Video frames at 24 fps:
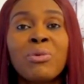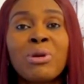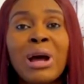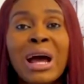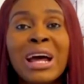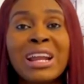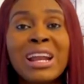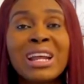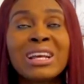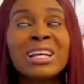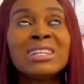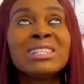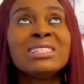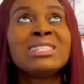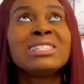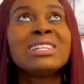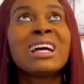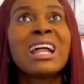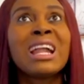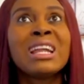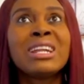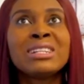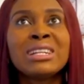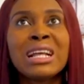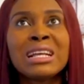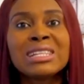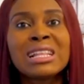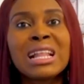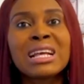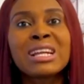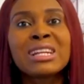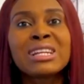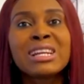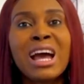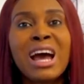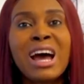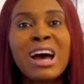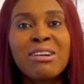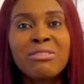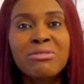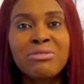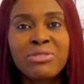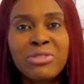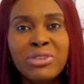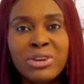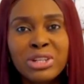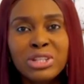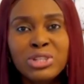and that, that's like the
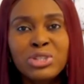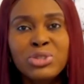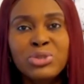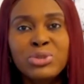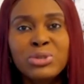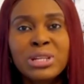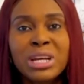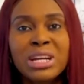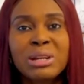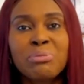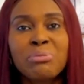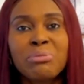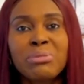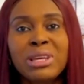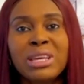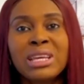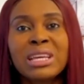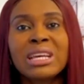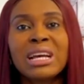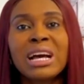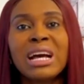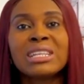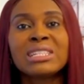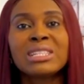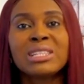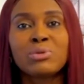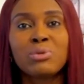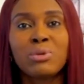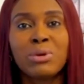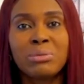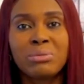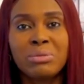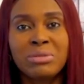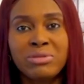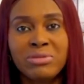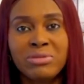average you can make as a web